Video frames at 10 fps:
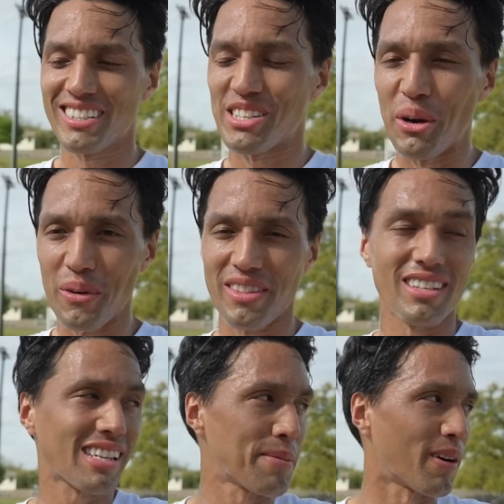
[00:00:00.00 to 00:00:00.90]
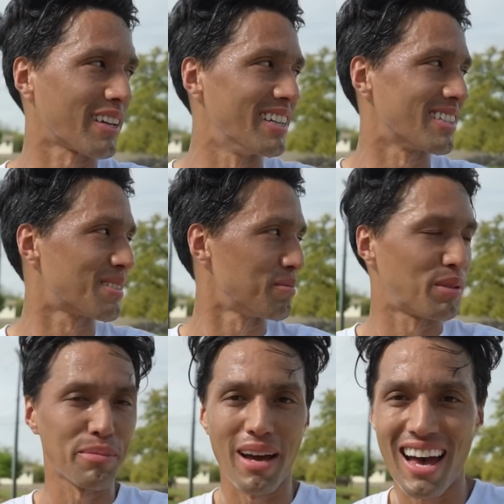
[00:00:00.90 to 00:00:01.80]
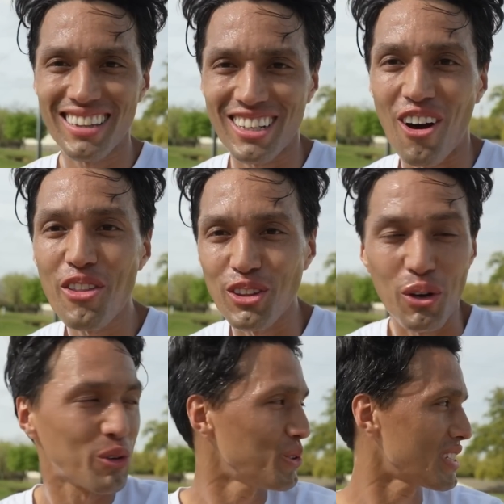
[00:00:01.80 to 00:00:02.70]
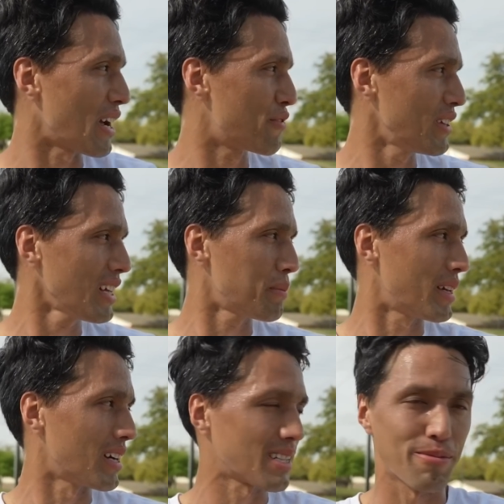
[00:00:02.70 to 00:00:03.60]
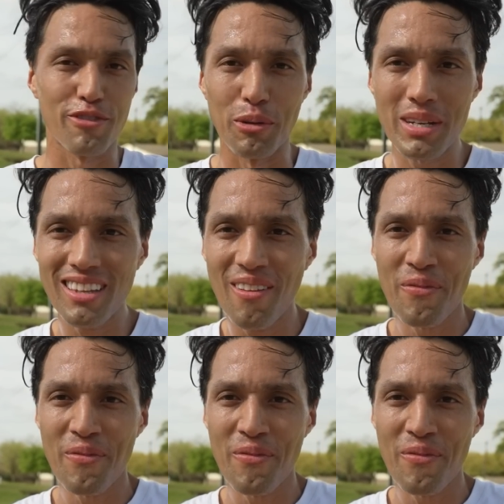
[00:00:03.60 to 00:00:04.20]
so this skate park is pretty bad. Like all the locals, I feel like because I'm filming,